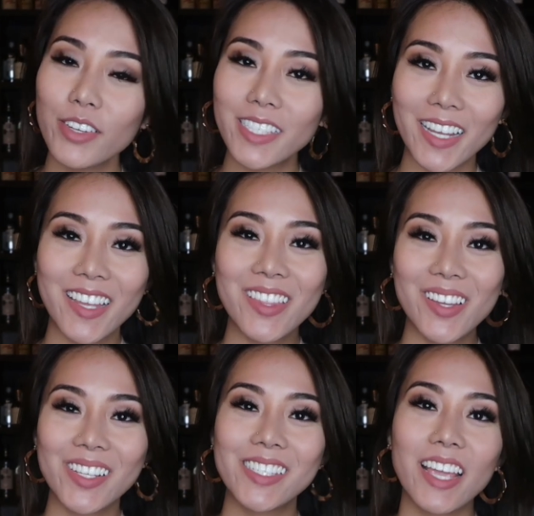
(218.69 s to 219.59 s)
second
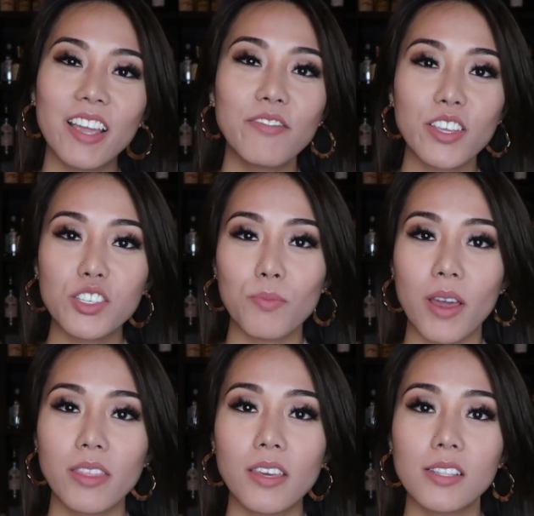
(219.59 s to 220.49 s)
Thursday of each
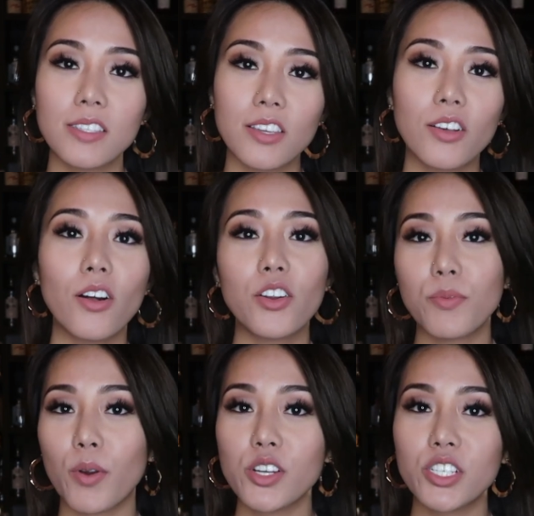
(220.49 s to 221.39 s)
month until our
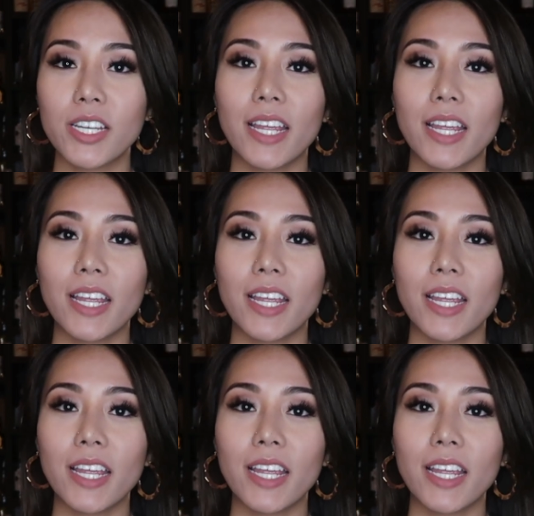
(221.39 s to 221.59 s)
departure